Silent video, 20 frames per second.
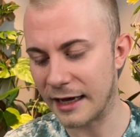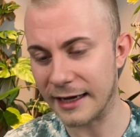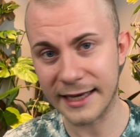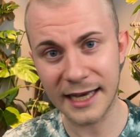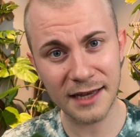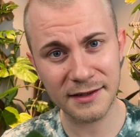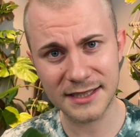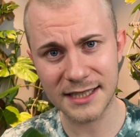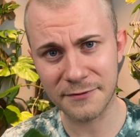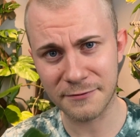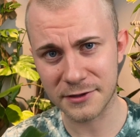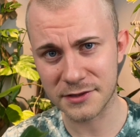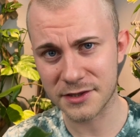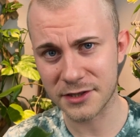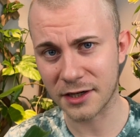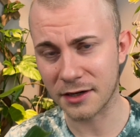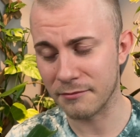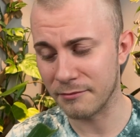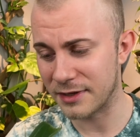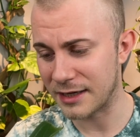I can't say for
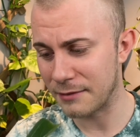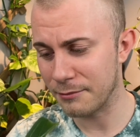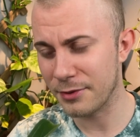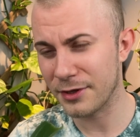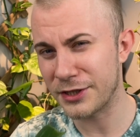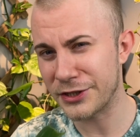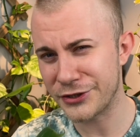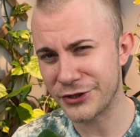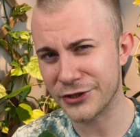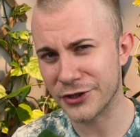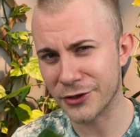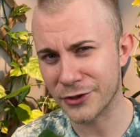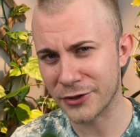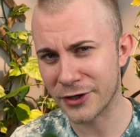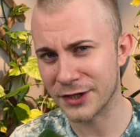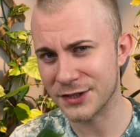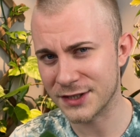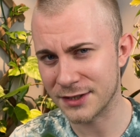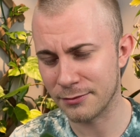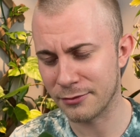certain, but I'm pretty sure
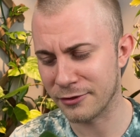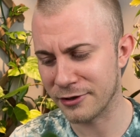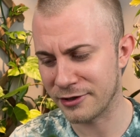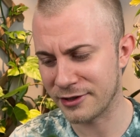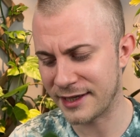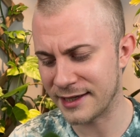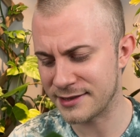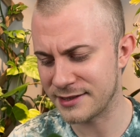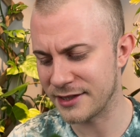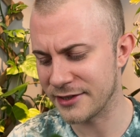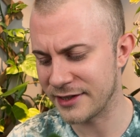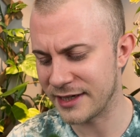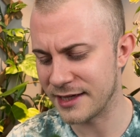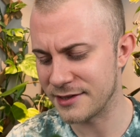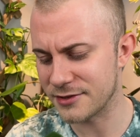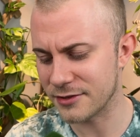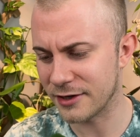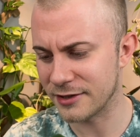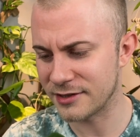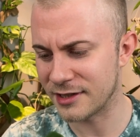across the board,
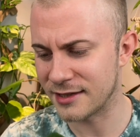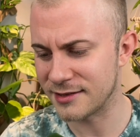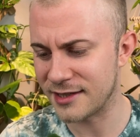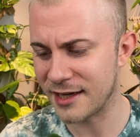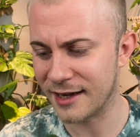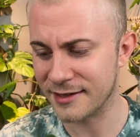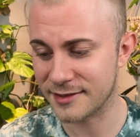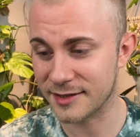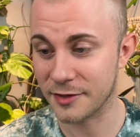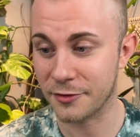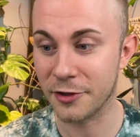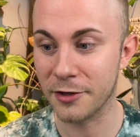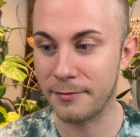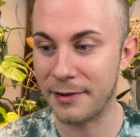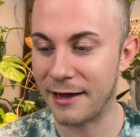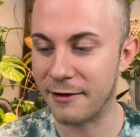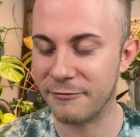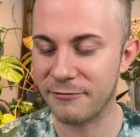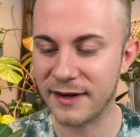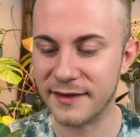Gesneriads are non-toxic or
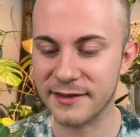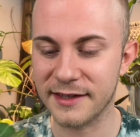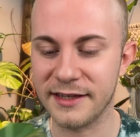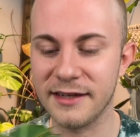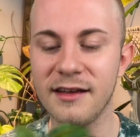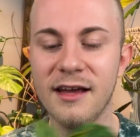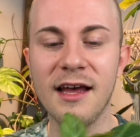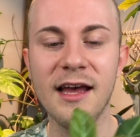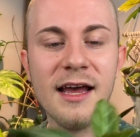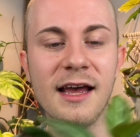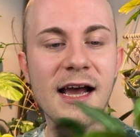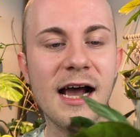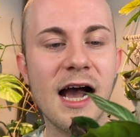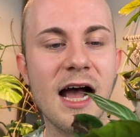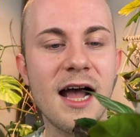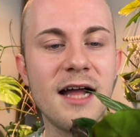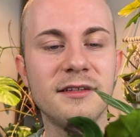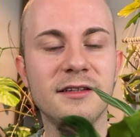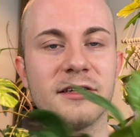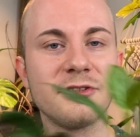pet-friendly,
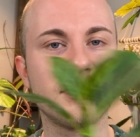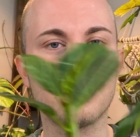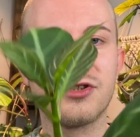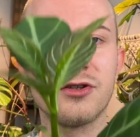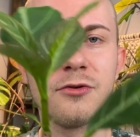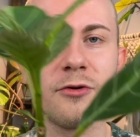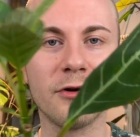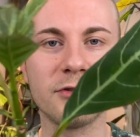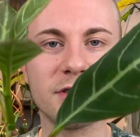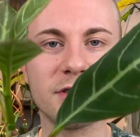and they're just so gorgeous.